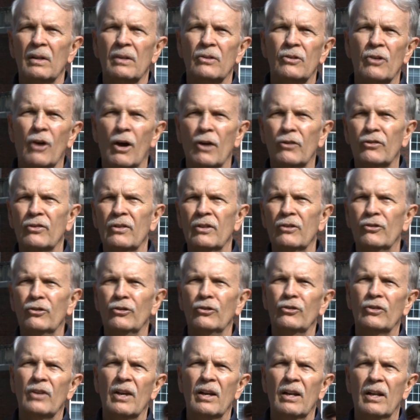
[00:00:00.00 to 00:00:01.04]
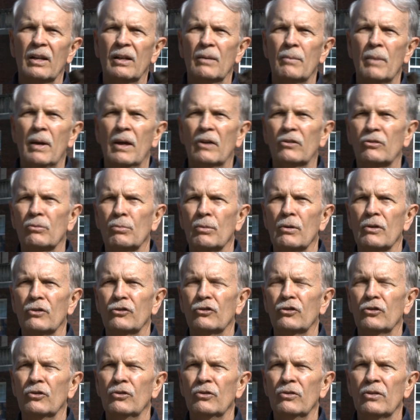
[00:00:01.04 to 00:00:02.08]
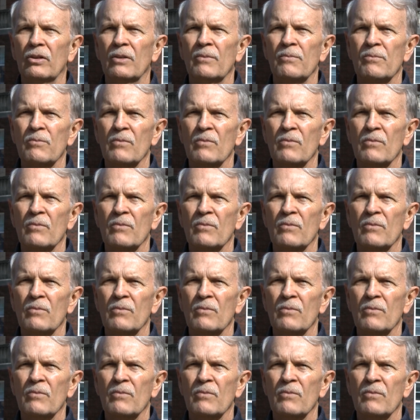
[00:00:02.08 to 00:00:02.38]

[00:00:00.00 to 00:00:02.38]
tossing in shoes, kind of like a basketball shoot.